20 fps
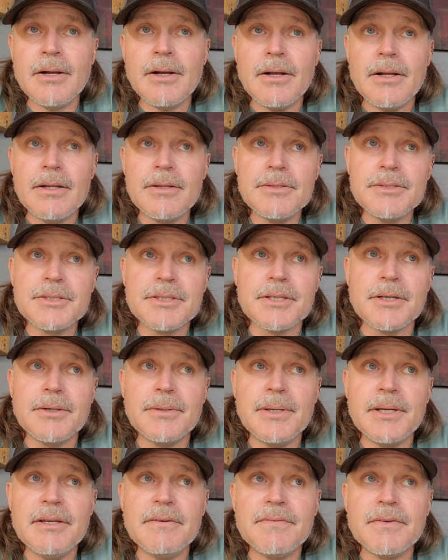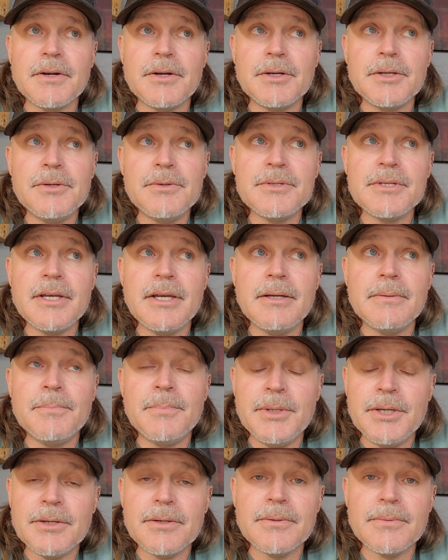Also, if you're using
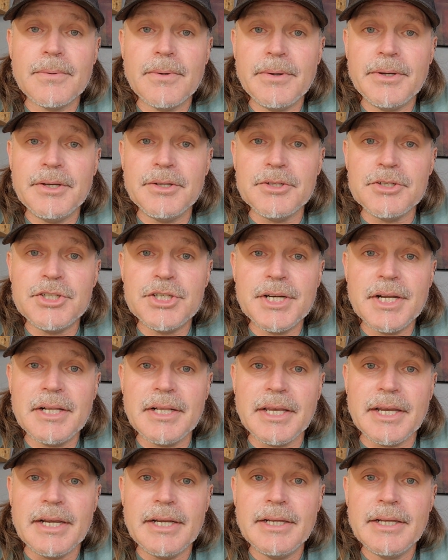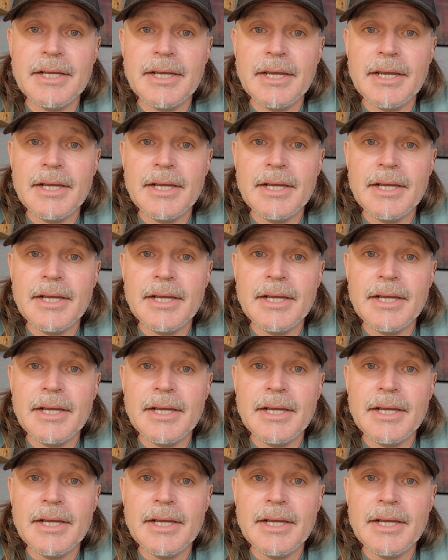pure royal jelly,